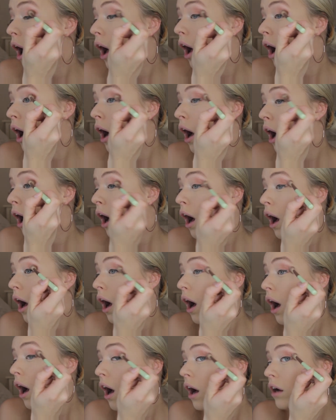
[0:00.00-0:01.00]

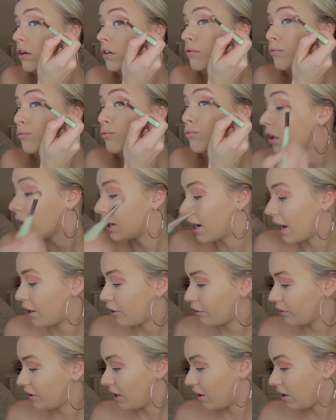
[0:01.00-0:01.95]
And I don't